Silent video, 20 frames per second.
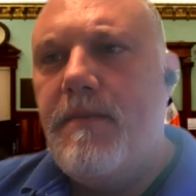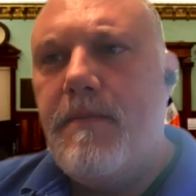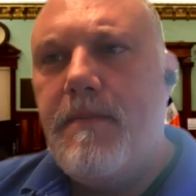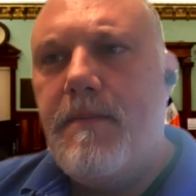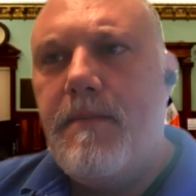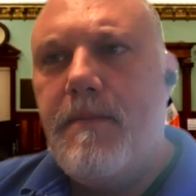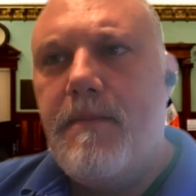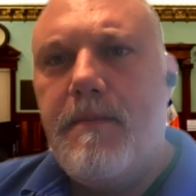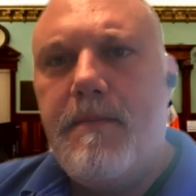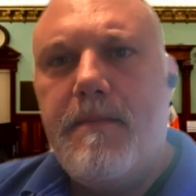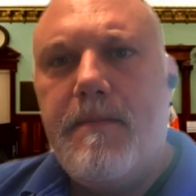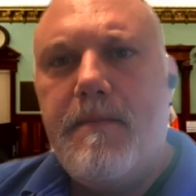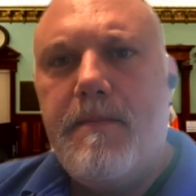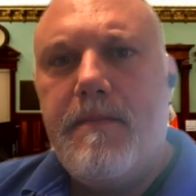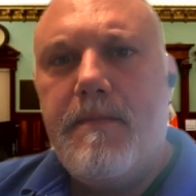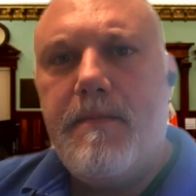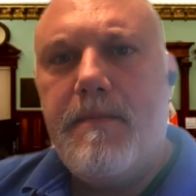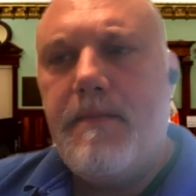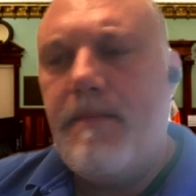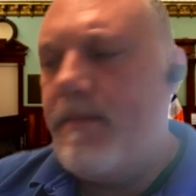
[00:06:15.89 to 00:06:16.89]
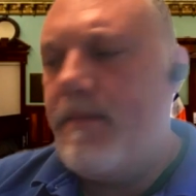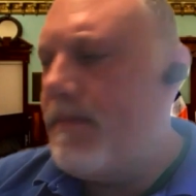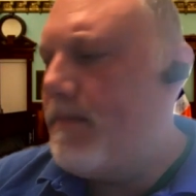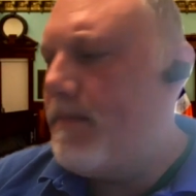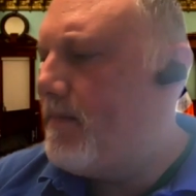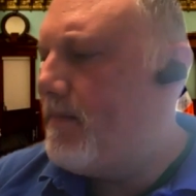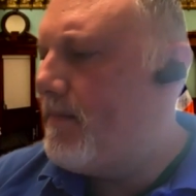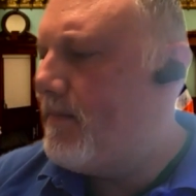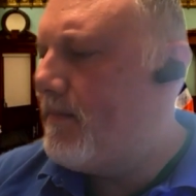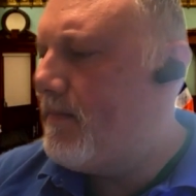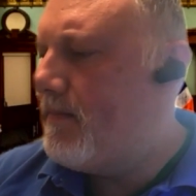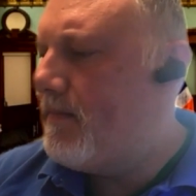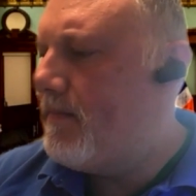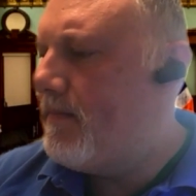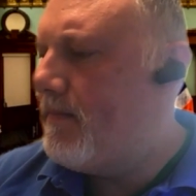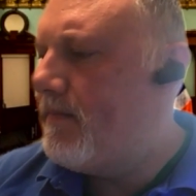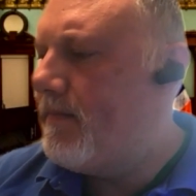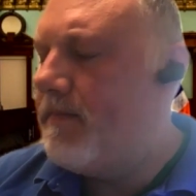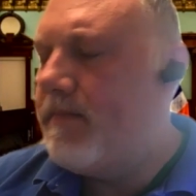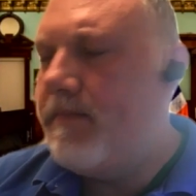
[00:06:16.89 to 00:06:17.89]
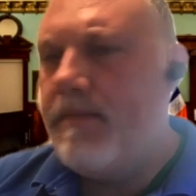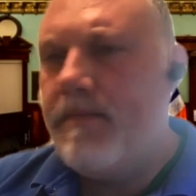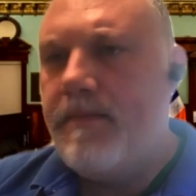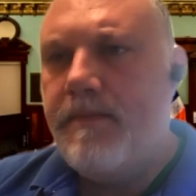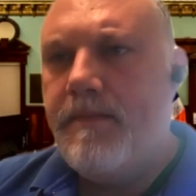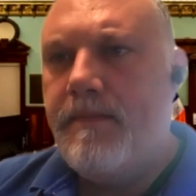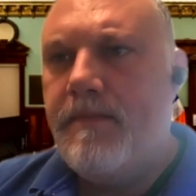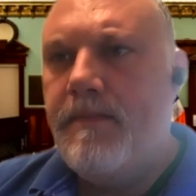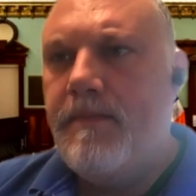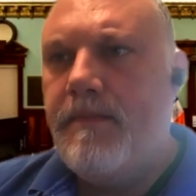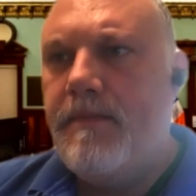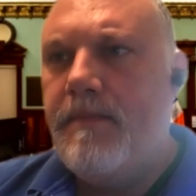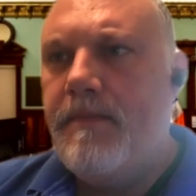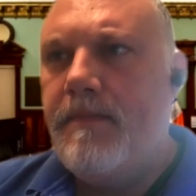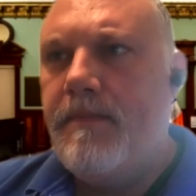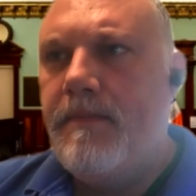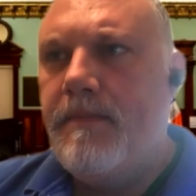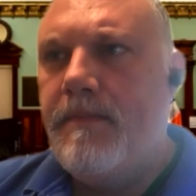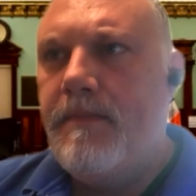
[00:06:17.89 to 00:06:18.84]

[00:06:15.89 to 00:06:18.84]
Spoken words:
(no one is talking)